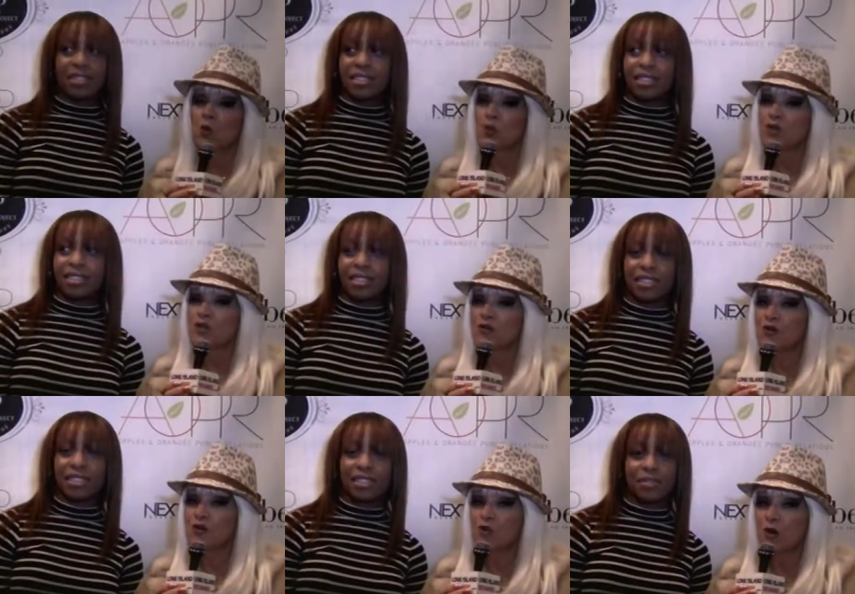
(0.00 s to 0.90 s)
Speaker 1: with more
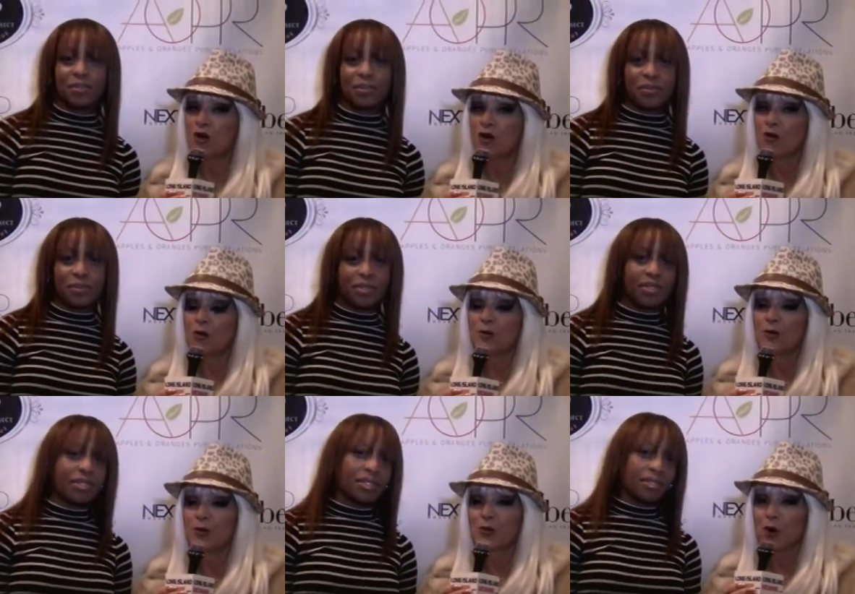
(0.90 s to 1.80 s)
interviews right here on
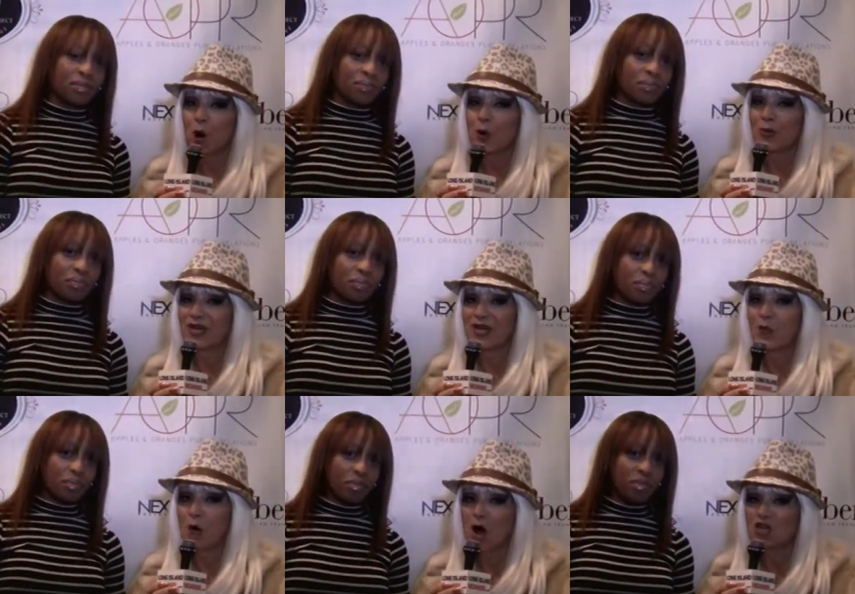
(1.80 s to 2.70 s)
the blue carpet.
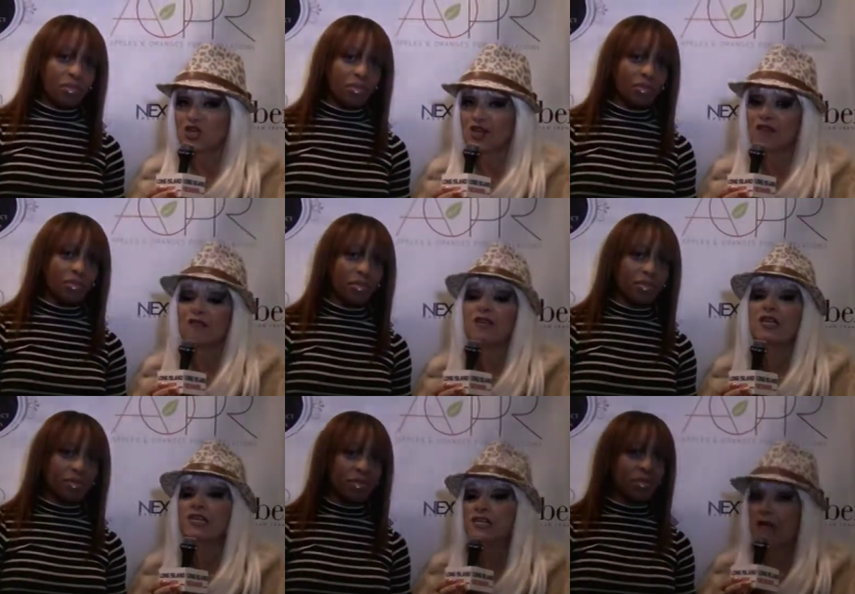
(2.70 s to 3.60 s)
Keep watching Giving is